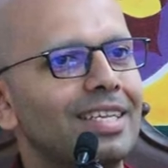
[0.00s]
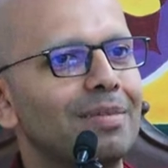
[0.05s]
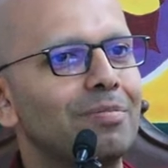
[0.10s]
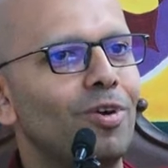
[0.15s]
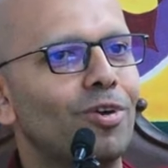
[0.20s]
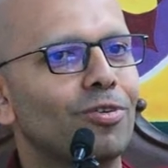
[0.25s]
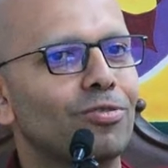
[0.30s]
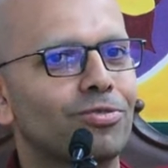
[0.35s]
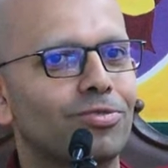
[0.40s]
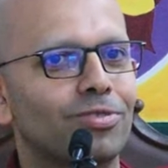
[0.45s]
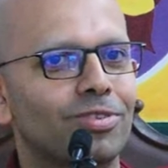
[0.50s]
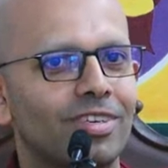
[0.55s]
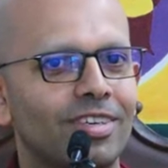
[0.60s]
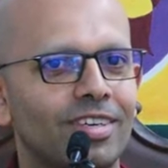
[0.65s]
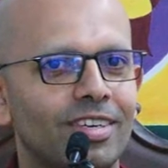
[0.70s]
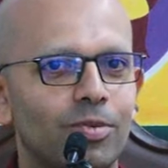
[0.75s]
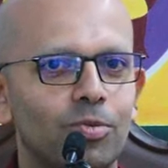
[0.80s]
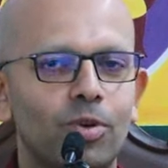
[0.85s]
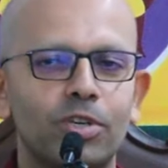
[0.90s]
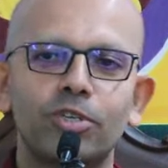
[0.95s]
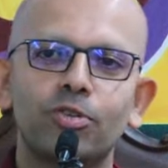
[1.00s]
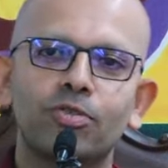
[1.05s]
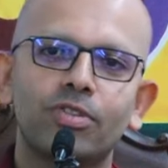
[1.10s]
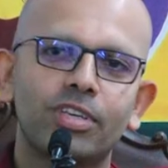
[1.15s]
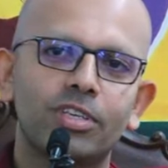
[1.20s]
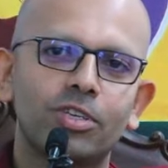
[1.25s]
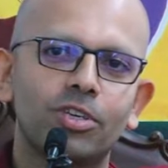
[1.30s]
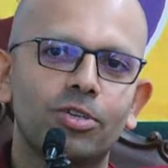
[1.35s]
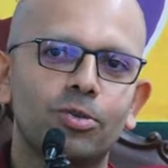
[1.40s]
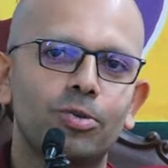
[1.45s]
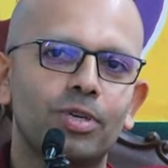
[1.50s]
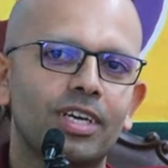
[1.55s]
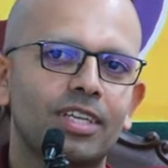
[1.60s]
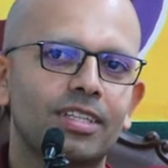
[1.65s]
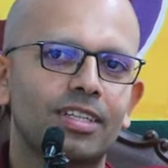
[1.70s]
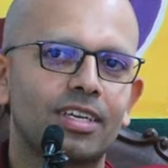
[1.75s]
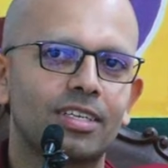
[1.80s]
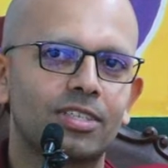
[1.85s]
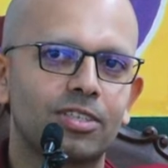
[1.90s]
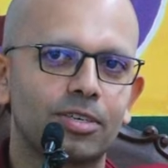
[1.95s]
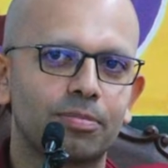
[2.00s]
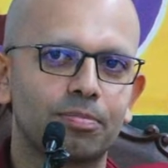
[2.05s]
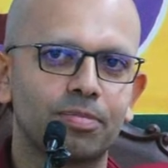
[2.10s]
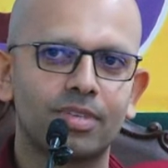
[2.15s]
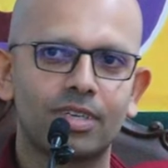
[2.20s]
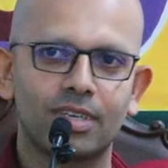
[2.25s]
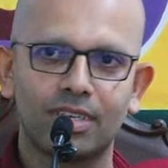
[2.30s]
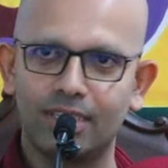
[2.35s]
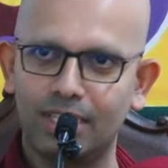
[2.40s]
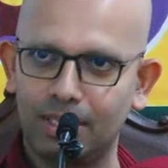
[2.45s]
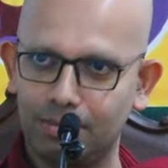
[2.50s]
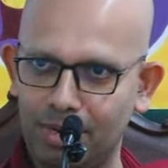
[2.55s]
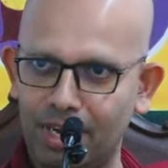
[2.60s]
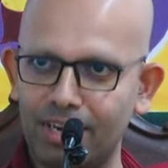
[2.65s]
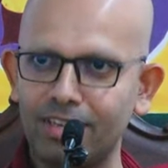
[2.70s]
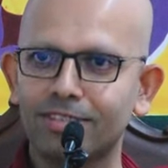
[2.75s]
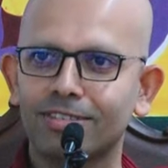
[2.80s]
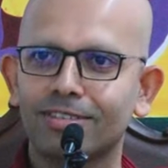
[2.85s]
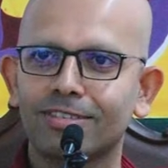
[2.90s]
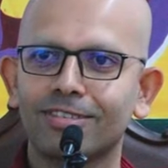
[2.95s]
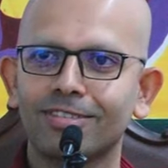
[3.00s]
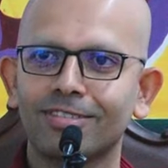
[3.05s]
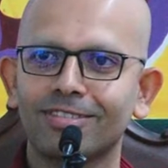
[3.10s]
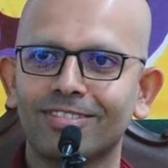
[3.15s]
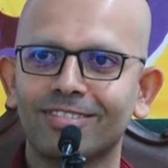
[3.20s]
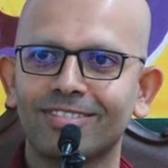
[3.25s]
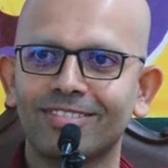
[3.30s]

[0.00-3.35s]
them off. What do you think you're doing at that time? Earning merits?